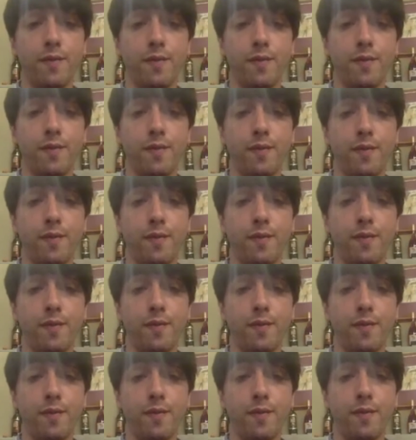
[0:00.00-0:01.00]
any
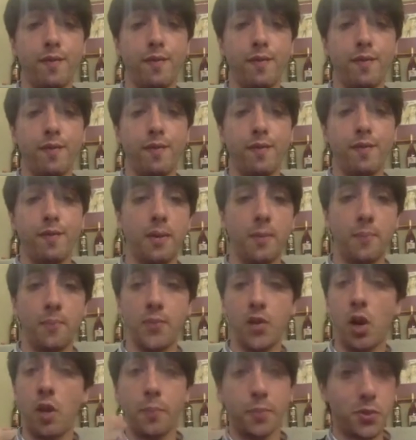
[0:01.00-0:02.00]
kind of like um
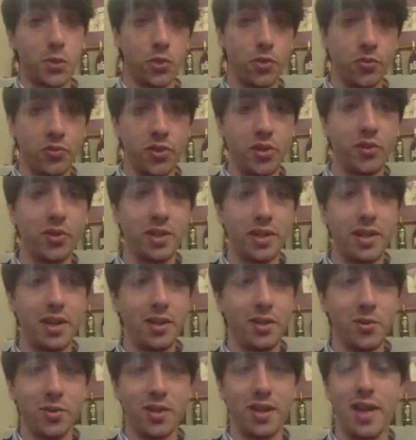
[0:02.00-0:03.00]
option you can
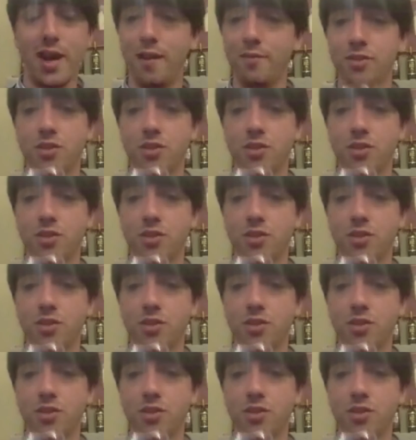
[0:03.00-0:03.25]
you can have.